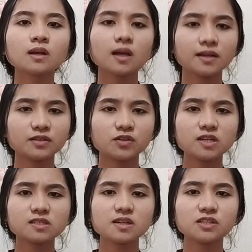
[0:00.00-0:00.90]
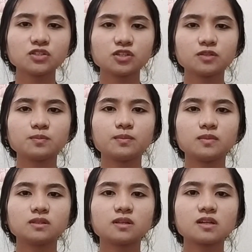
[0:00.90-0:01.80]
The
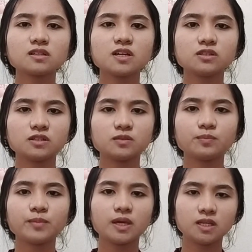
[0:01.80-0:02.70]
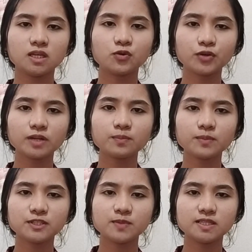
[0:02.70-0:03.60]
translated many Greek
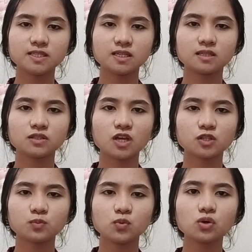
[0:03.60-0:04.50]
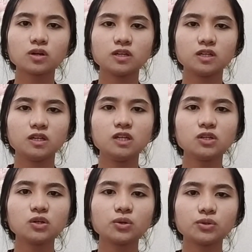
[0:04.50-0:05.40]
mathematics textbooks,
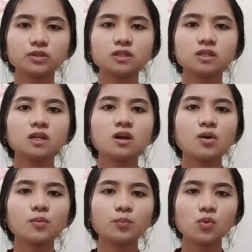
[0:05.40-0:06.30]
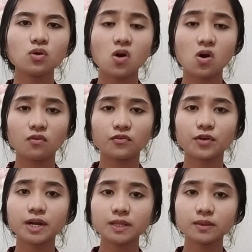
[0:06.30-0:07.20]
include Book of
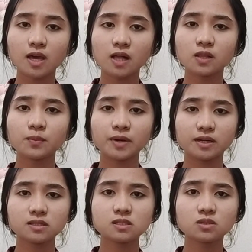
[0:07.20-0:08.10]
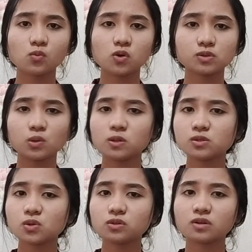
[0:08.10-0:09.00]
Greek Elements, was
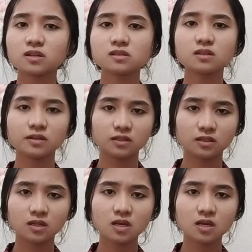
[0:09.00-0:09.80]
also translated.